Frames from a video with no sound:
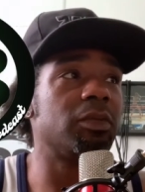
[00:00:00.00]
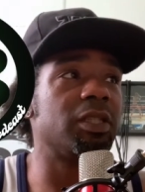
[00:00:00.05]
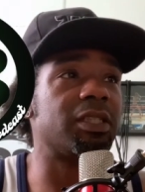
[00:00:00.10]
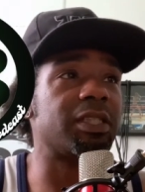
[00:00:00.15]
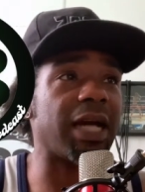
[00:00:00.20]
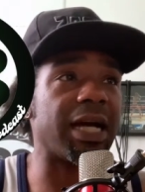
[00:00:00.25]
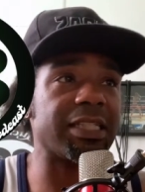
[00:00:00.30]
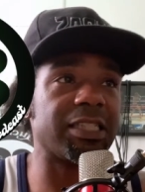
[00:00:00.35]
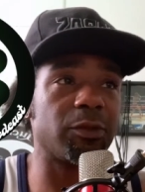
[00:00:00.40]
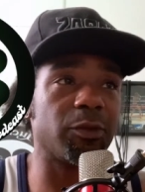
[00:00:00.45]

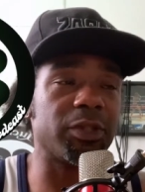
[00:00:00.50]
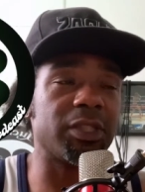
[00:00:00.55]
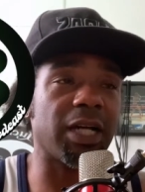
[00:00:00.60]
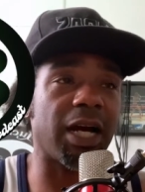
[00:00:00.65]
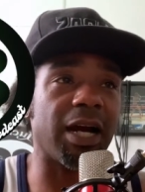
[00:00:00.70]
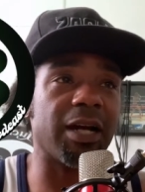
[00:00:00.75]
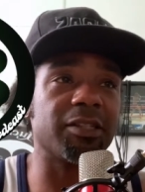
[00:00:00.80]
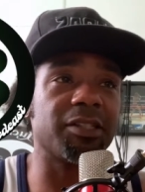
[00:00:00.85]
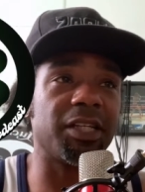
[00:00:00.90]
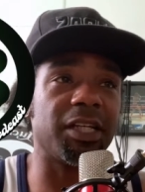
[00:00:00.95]
Decides to
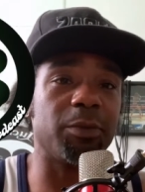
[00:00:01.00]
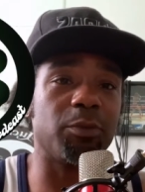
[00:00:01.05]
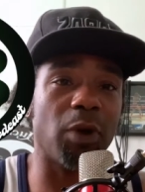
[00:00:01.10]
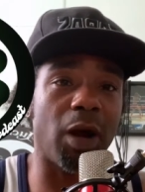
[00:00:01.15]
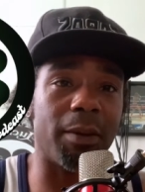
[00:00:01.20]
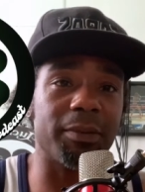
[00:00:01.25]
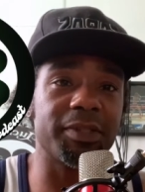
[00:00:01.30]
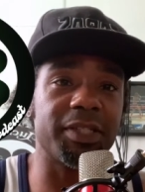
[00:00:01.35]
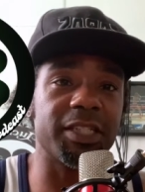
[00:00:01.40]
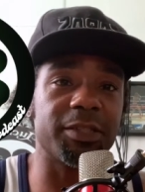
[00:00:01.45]
retire. Said he
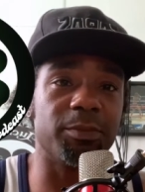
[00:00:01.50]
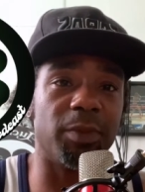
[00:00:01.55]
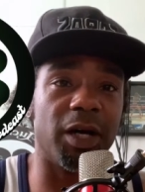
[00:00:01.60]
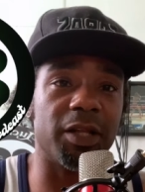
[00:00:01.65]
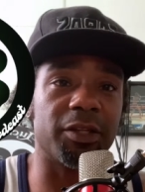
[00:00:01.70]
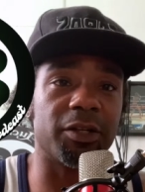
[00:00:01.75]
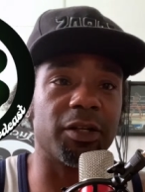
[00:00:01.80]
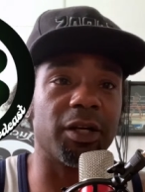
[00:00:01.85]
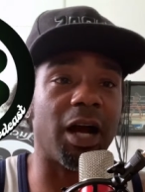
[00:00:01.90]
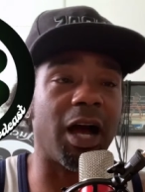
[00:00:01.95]
promised his
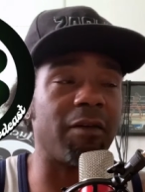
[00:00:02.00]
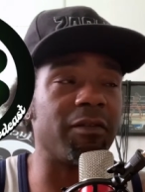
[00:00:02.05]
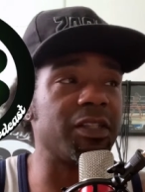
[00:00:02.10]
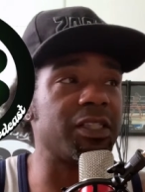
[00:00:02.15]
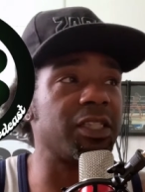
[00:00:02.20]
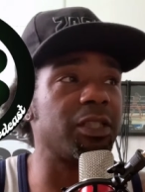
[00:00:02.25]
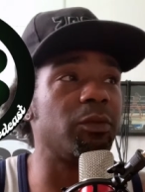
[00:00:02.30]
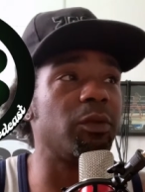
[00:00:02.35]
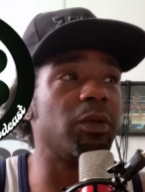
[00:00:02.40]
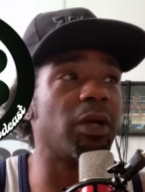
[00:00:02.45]
mother.
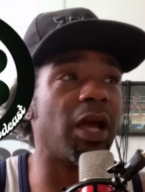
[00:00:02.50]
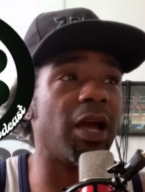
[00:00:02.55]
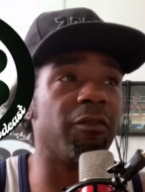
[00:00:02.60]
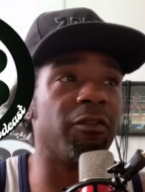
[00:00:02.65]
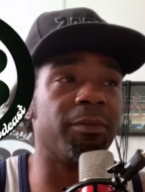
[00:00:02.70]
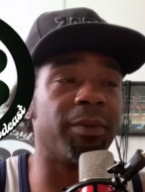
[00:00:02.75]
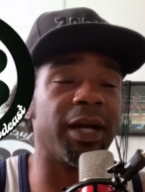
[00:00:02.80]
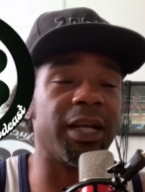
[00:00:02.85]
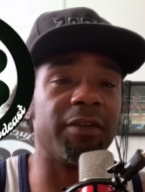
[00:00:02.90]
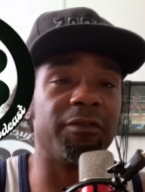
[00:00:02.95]
Obviously,
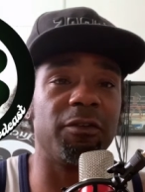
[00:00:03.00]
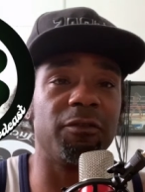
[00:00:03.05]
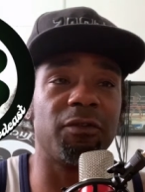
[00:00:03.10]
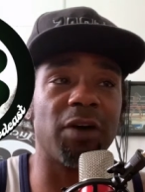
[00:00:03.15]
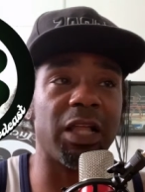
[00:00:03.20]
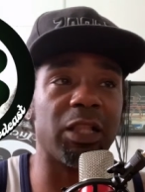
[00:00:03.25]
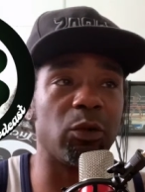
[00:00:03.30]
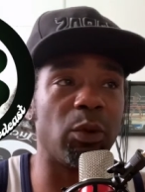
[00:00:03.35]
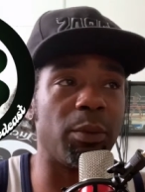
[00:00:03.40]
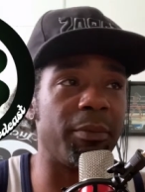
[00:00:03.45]
everybody, if you
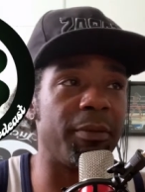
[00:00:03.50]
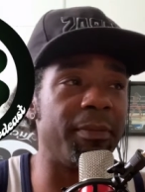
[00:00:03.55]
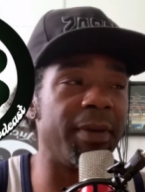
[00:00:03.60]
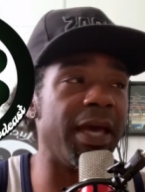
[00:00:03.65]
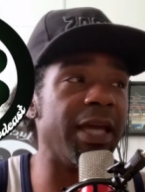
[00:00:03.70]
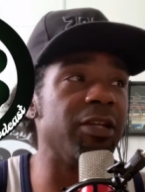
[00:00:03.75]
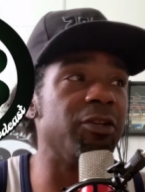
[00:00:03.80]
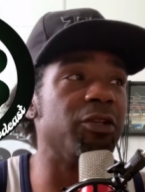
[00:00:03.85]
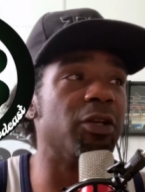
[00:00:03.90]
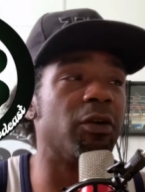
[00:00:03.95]
follow
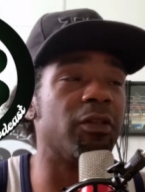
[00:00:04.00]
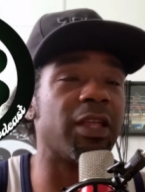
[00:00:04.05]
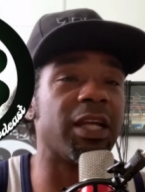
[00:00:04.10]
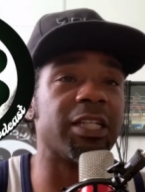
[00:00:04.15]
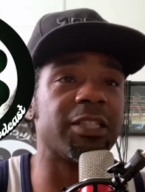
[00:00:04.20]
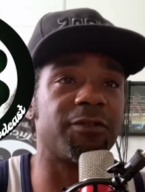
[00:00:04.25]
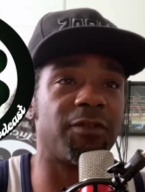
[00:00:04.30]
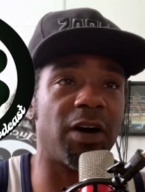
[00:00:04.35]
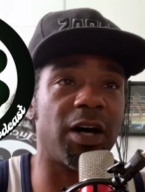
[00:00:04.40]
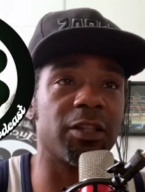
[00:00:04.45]
MMA, you know that
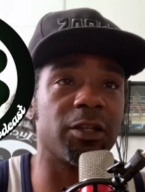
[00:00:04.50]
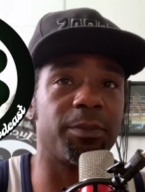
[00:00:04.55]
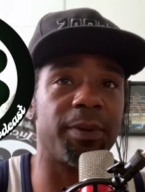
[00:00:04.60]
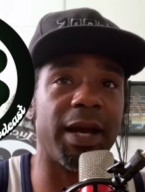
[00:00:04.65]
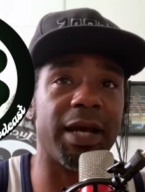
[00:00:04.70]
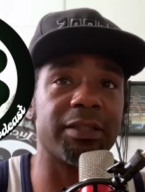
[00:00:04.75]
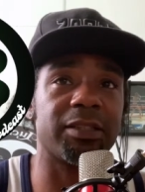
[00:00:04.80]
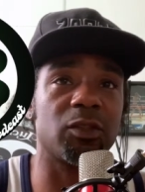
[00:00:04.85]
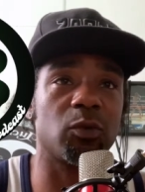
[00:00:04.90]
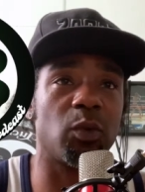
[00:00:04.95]
his father
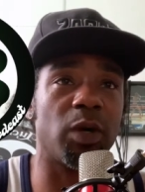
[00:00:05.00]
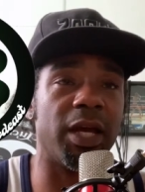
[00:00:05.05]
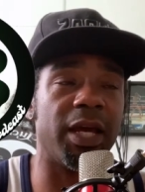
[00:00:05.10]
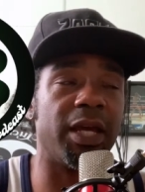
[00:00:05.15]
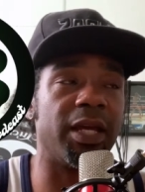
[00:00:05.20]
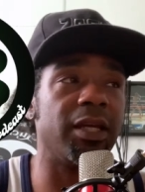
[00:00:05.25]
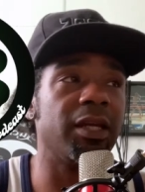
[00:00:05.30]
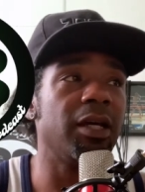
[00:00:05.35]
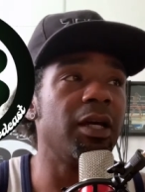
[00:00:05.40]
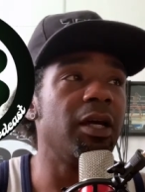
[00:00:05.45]
passed
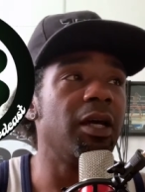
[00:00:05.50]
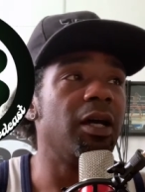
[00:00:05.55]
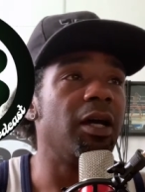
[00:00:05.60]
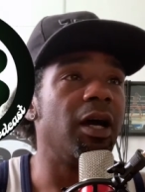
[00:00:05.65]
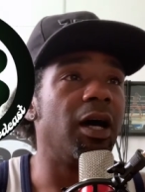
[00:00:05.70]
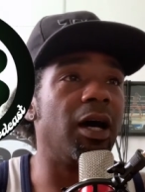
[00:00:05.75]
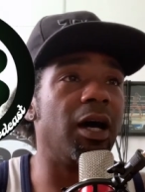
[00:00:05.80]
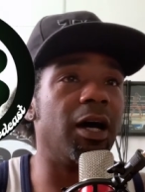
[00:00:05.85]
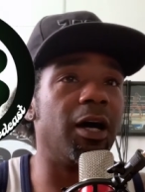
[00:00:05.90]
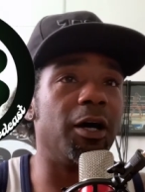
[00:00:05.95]
away
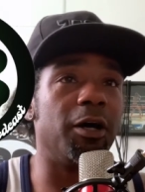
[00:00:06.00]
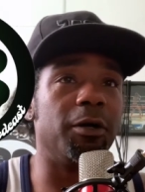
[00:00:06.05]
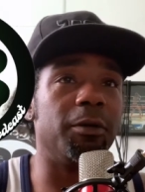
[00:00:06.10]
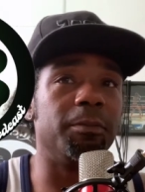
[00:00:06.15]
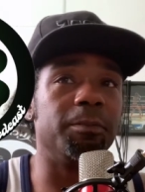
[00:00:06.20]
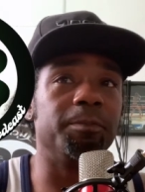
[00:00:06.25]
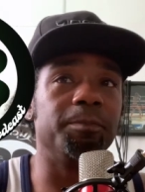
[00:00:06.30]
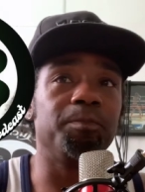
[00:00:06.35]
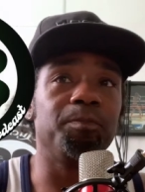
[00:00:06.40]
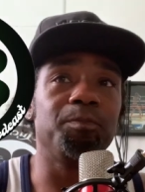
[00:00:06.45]

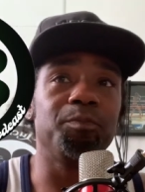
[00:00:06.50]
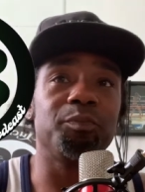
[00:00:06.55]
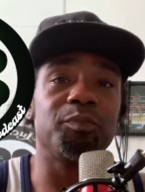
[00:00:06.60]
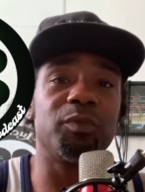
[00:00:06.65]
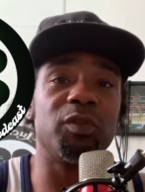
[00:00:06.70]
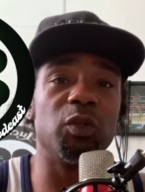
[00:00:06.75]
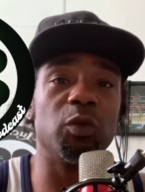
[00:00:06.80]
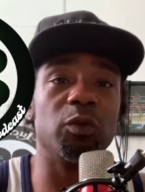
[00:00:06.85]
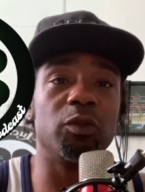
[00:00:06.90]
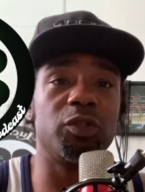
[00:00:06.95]

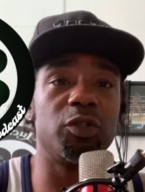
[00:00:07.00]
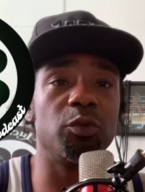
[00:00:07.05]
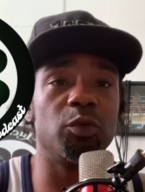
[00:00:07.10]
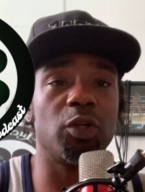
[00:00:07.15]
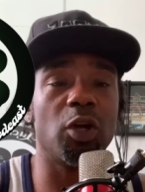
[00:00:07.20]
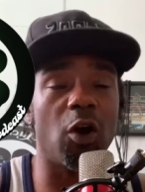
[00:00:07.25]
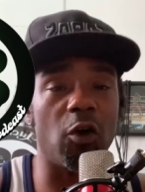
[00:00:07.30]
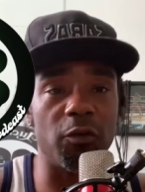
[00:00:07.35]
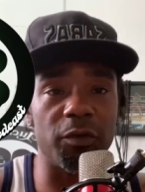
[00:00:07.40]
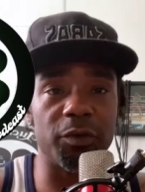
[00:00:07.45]
due to
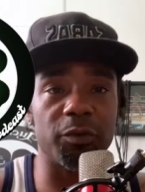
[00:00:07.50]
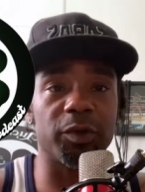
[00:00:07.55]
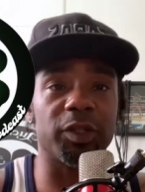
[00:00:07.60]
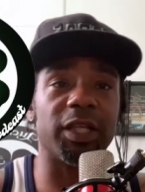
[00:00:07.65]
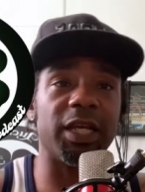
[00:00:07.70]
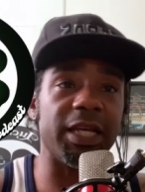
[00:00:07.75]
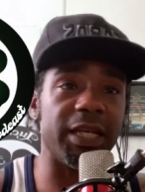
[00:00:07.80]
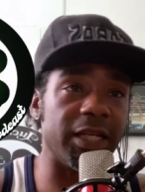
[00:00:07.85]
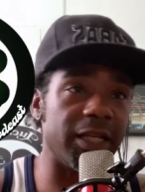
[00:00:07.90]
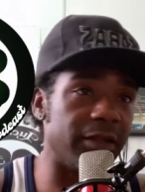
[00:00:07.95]

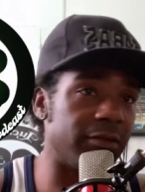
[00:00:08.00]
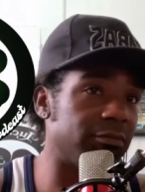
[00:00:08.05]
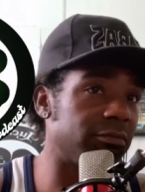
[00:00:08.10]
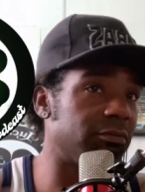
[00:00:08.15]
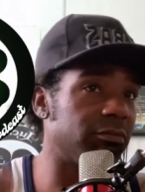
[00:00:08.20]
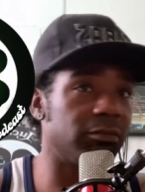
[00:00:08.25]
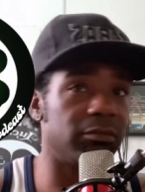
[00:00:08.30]
COVID-related